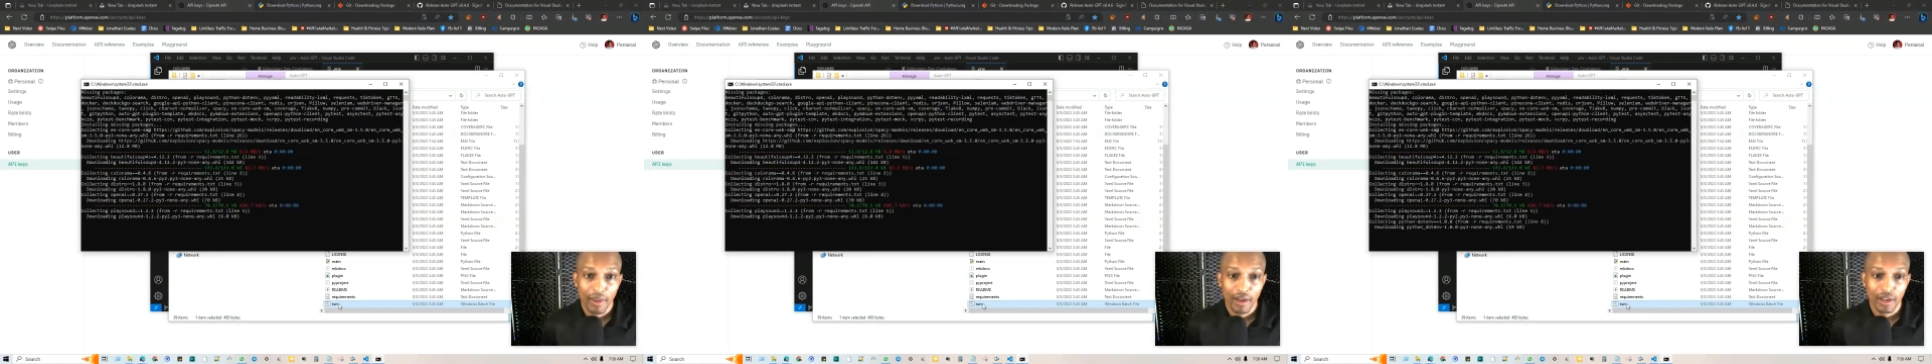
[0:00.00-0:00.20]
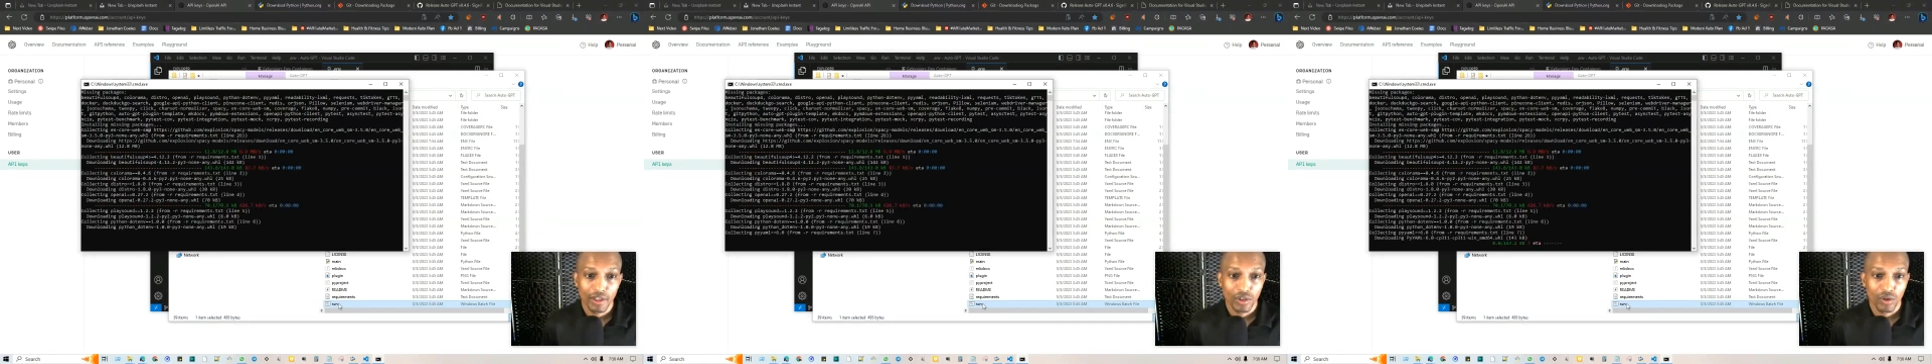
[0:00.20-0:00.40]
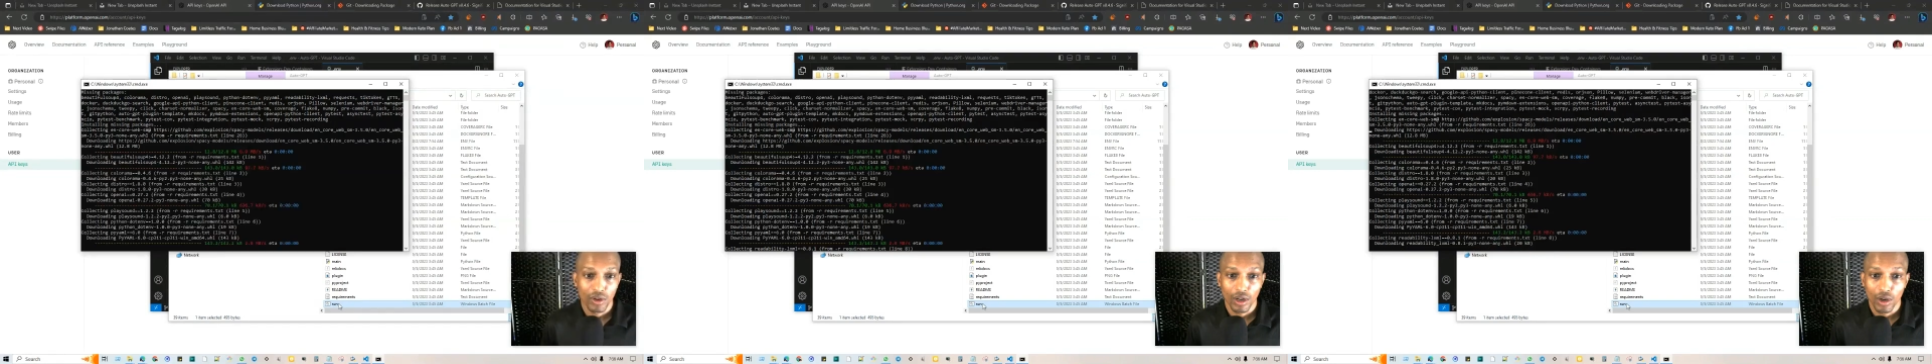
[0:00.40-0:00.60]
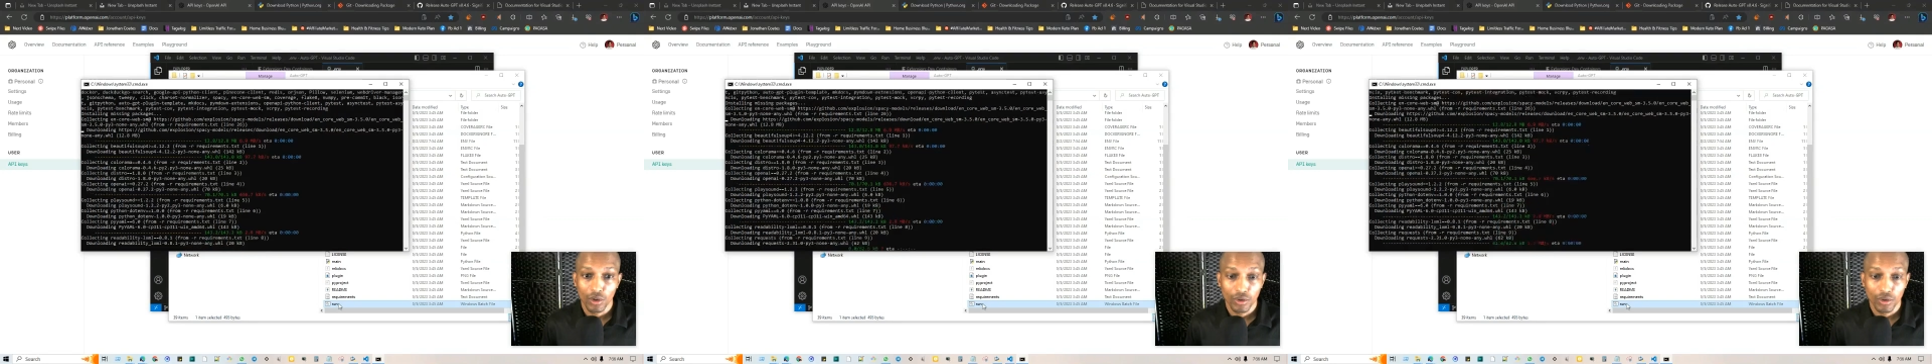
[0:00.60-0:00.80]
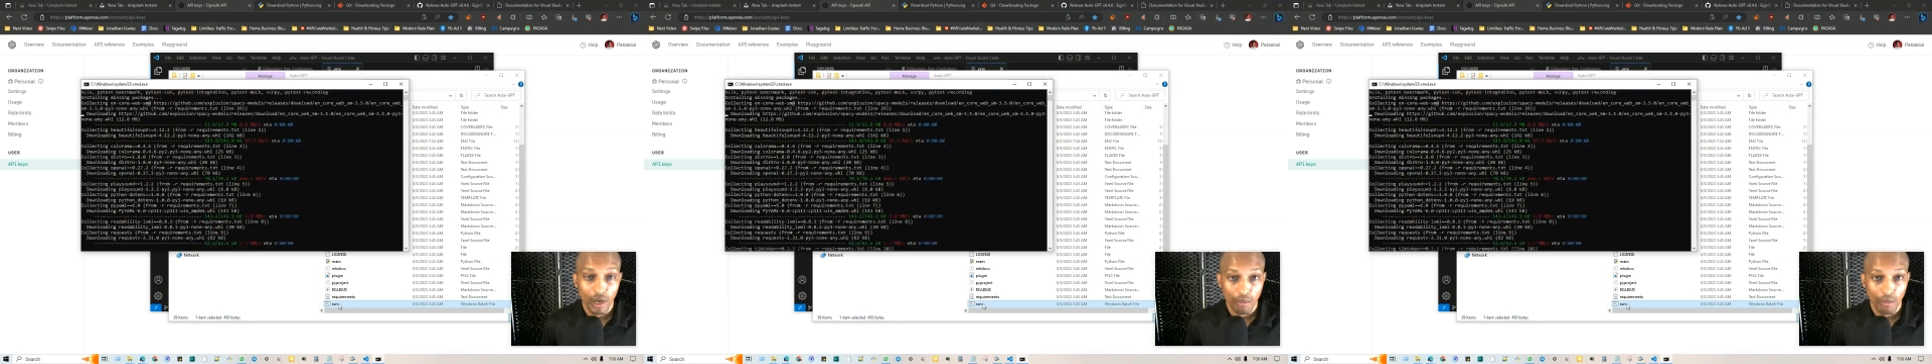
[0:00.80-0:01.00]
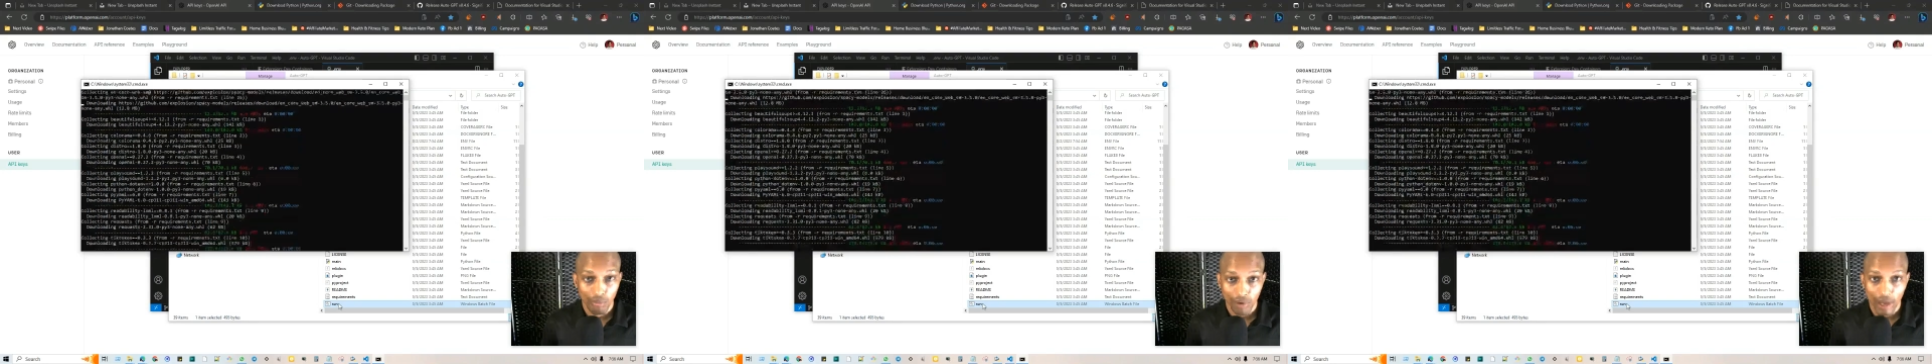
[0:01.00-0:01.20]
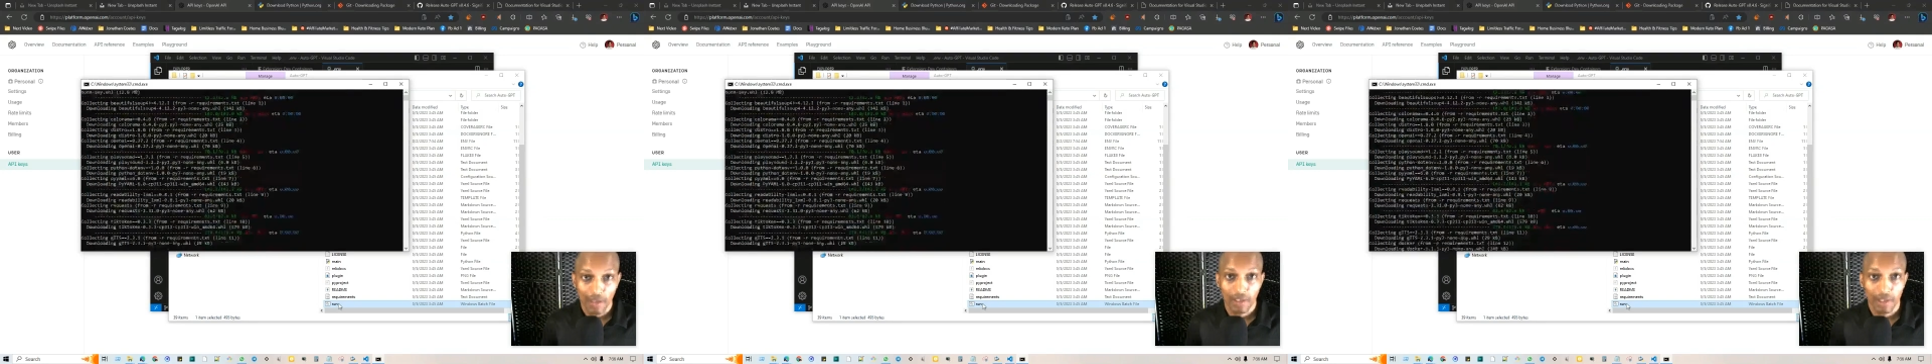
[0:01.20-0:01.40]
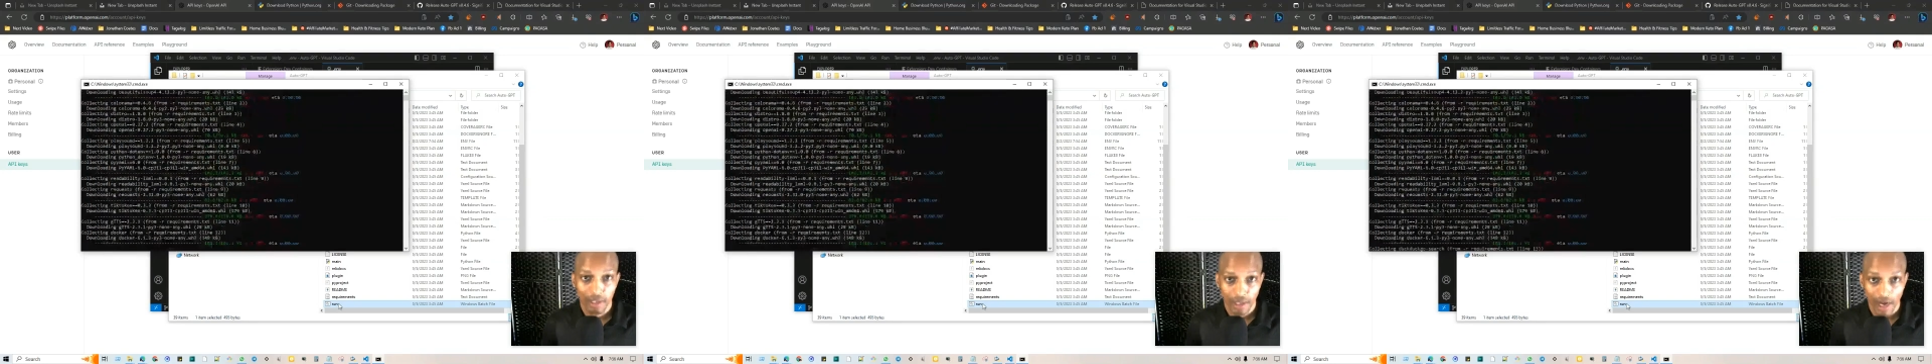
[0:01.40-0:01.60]
and it's going to go through that
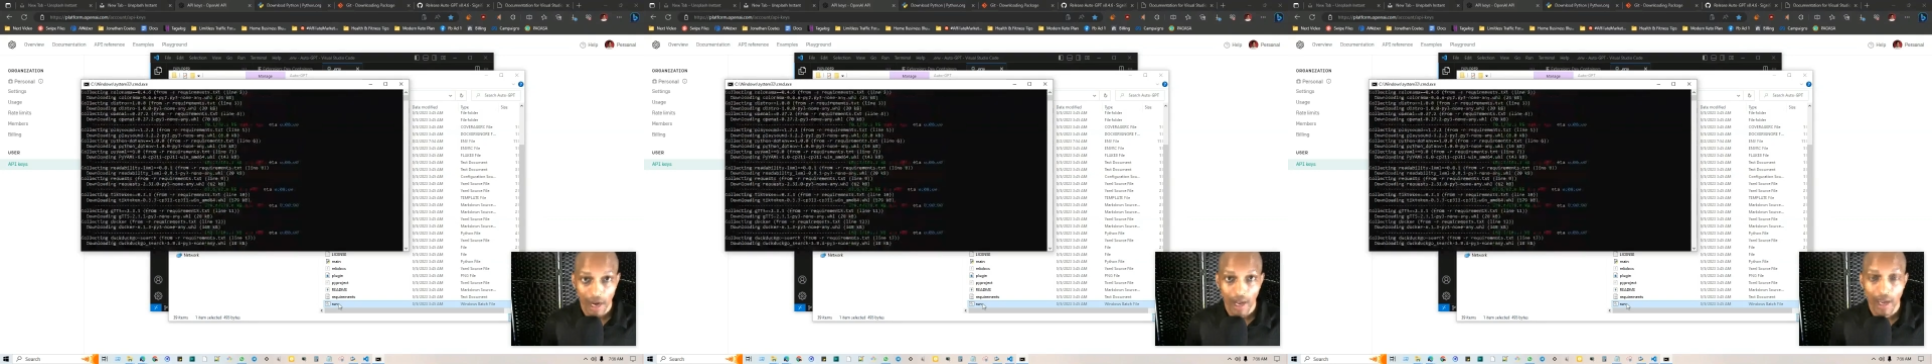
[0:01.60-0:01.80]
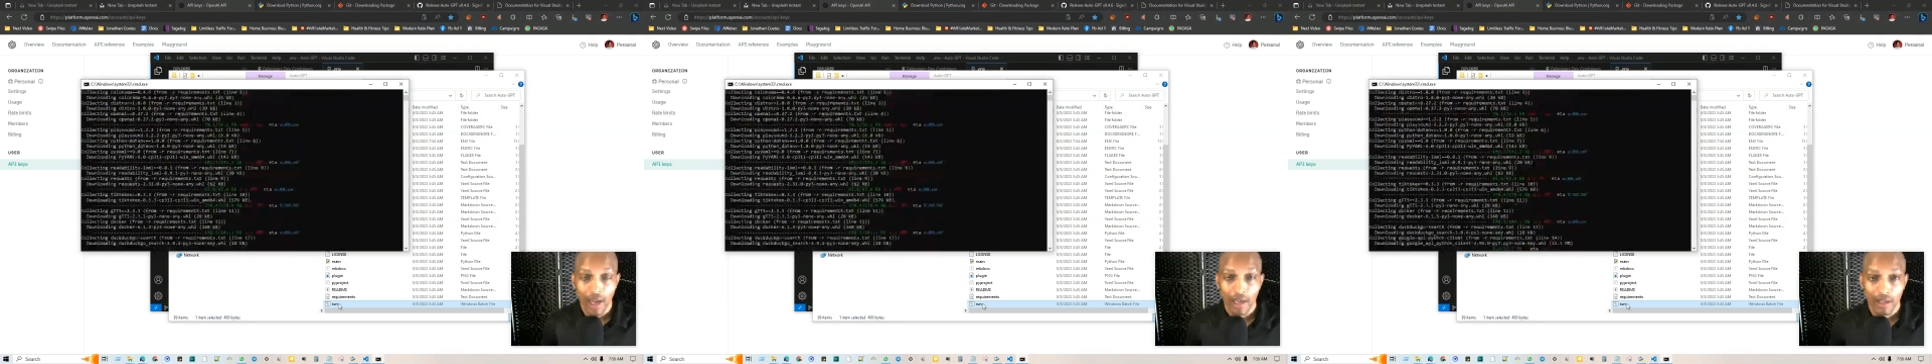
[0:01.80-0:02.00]
process that I